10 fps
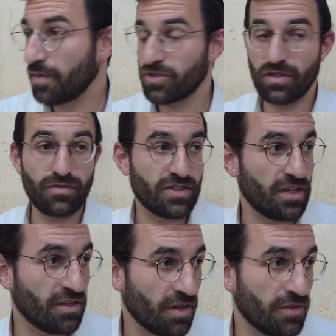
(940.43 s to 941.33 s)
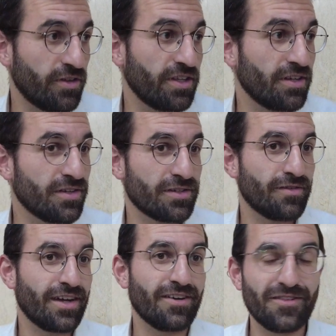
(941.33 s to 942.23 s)
I'm sure you've seen all the videos of
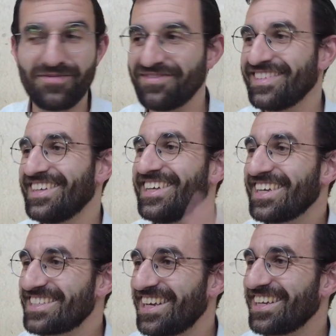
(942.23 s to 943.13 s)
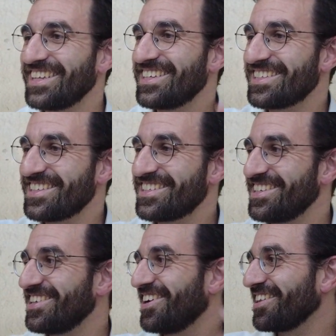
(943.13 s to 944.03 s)
how exciting it is to
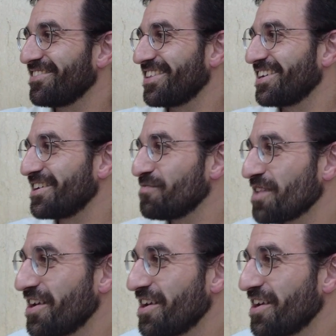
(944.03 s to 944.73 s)
see all of their